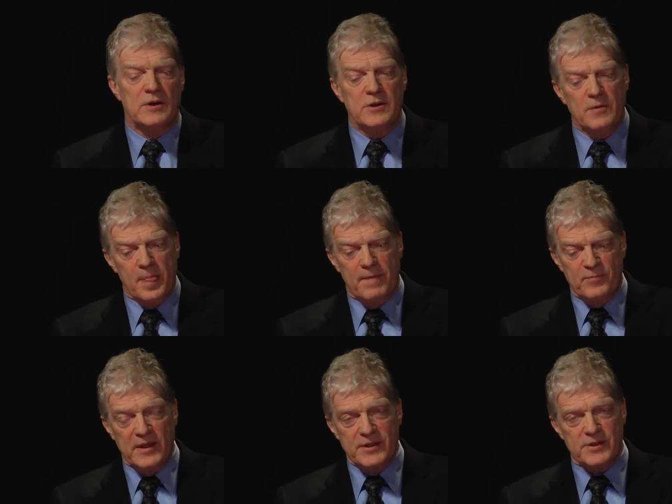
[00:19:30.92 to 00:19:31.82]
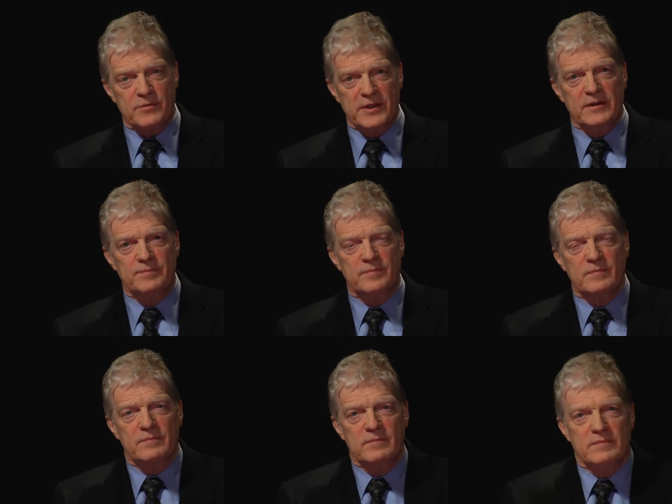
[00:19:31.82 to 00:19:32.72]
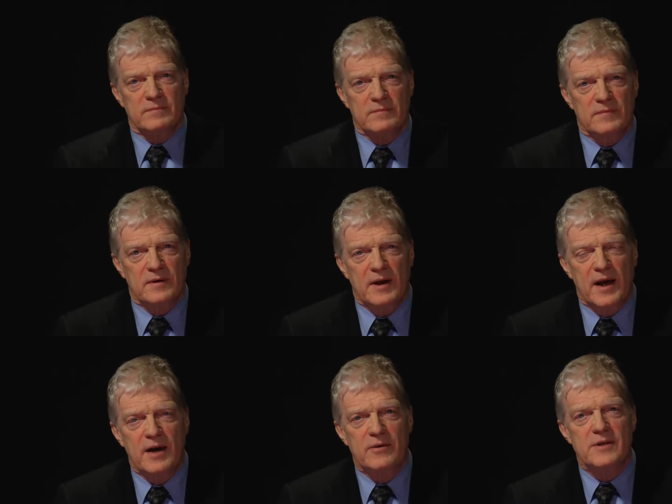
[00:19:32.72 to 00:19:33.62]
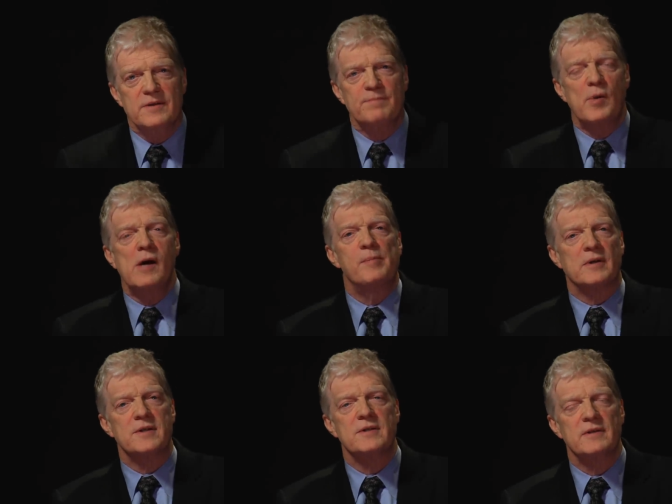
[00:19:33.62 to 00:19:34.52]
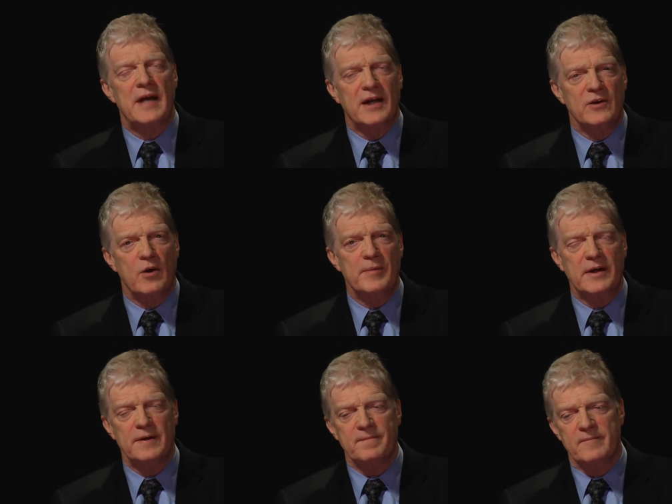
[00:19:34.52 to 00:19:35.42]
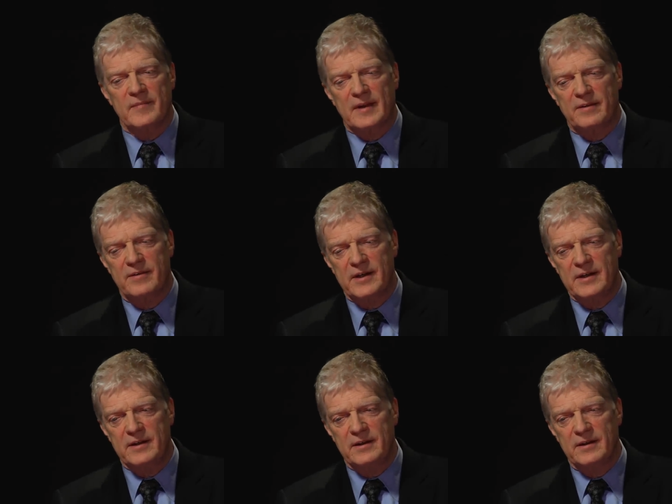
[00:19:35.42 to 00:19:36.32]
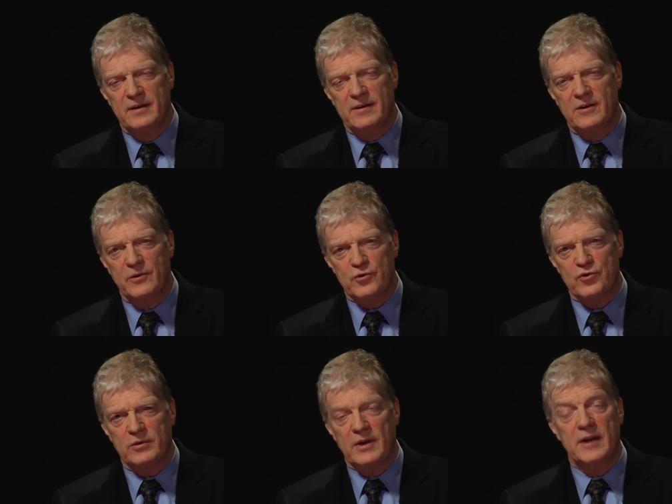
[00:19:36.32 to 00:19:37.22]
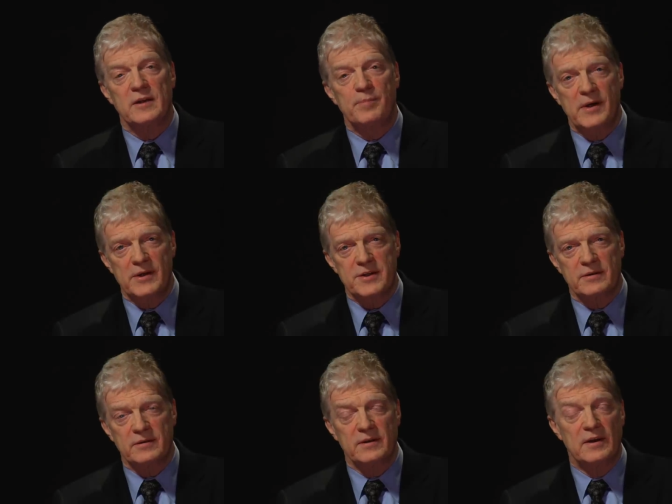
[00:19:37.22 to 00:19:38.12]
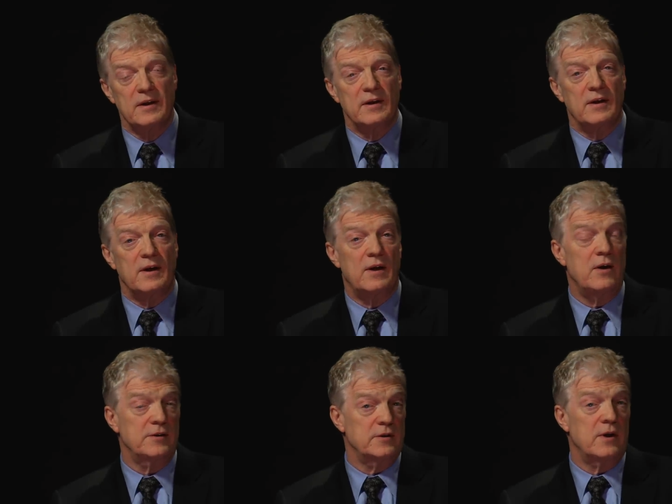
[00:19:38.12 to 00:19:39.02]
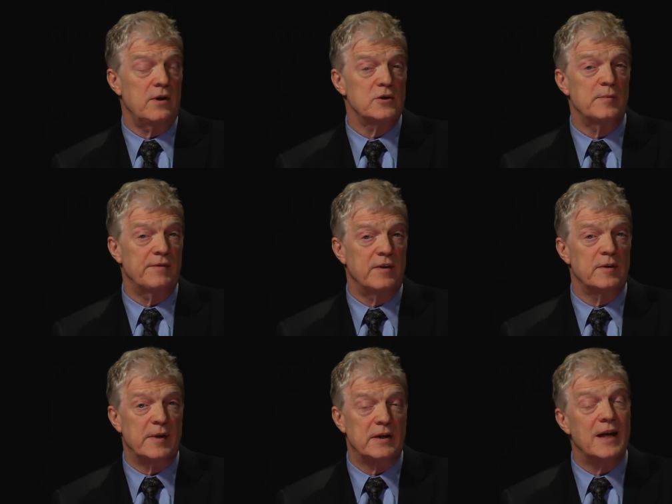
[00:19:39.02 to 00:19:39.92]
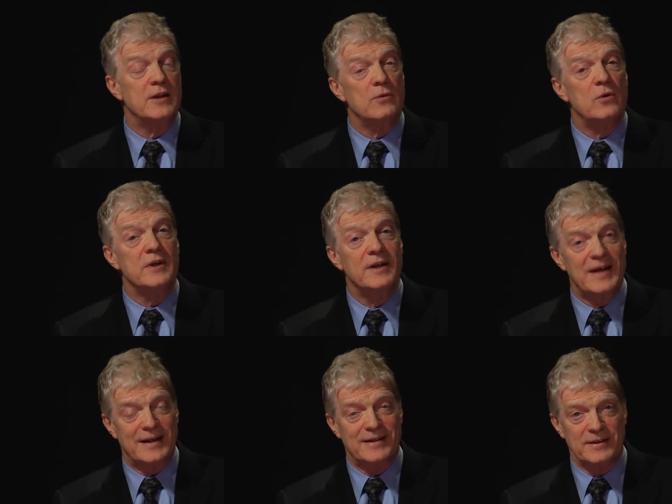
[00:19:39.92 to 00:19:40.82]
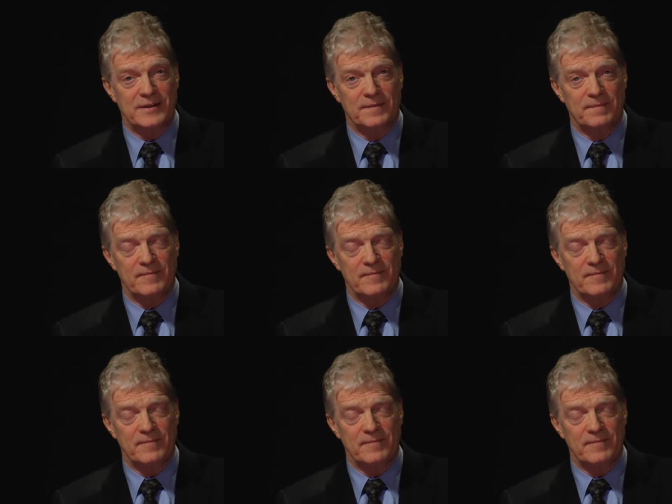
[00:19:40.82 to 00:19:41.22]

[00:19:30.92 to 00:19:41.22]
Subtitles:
So these three areas of purpose, the economic, the cultural and the personal, are to me fundamental, and they're all connected.